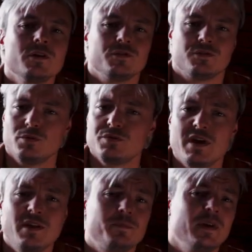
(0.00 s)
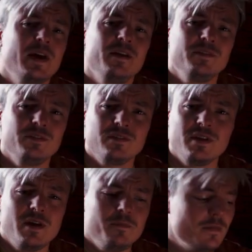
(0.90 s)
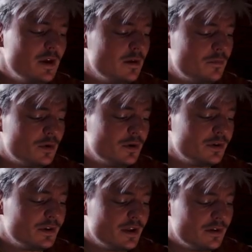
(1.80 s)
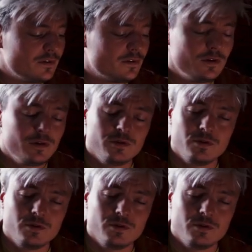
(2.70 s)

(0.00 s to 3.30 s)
Suzanne Plains, they made put an end to you.